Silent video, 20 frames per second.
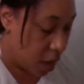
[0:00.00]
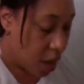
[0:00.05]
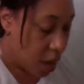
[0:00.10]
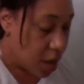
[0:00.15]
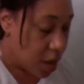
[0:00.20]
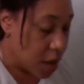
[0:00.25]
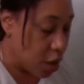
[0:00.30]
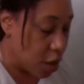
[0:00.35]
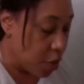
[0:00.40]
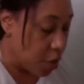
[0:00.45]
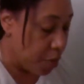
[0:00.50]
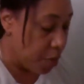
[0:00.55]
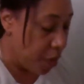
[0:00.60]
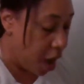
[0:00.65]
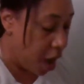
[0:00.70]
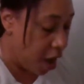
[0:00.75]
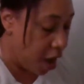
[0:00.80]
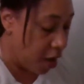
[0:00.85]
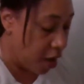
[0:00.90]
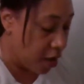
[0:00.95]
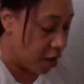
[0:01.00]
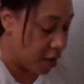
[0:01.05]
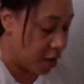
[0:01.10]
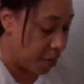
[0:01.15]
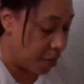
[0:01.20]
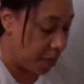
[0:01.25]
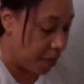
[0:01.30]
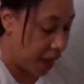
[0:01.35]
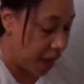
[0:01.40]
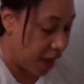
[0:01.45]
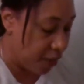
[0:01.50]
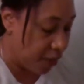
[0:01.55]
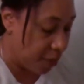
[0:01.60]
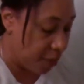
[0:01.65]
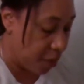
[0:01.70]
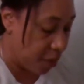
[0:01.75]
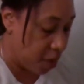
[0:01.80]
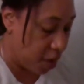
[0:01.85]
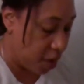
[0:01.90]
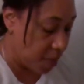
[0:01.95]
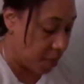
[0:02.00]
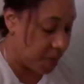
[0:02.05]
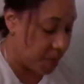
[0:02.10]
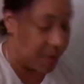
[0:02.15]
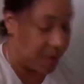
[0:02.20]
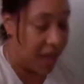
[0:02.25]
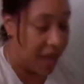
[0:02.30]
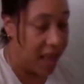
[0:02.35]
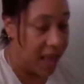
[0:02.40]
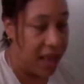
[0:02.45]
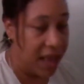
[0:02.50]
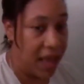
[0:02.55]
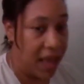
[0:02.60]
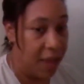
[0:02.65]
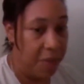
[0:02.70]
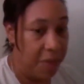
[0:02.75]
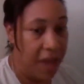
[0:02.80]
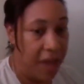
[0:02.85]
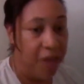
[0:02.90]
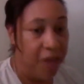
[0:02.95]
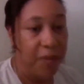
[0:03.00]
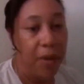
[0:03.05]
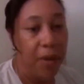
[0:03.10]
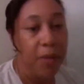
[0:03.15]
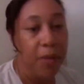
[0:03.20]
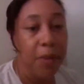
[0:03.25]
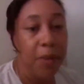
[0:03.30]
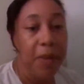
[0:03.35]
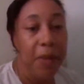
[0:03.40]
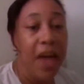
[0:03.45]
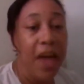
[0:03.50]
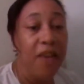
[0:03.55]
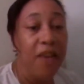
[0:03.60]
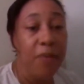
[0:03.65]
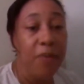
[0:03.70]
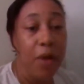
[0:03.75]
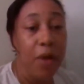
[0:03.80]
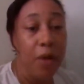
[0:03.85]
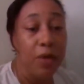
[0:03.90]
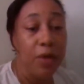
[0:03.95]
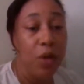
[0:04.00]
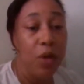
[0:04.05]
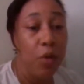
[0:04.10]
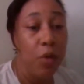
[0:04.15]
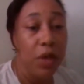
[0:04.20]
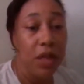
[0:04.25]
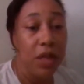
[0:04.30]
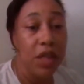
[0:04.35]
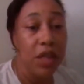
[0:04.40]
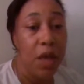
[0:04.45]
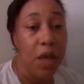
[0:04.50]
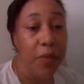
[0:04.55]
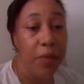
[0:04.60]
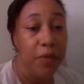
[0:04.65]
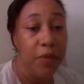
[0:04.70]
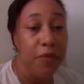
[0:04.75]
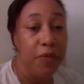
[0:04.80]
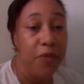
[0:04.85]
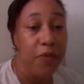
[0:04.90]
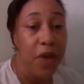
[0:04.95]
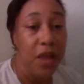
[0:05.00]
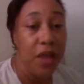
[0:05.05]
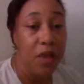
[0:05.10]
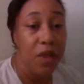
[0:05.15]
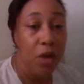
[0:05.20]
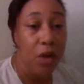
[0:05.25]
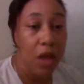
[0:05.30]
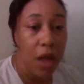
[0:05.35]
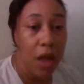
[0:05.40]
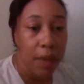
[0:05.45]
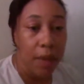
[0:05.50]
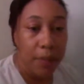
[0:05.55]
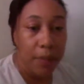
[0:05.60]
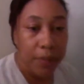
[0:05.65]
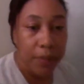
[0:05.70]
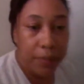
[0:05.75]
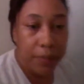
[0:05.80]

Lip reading: So the bath bombs, that's not a bath bomb. The bath bombs go in the tub and fuzz all up.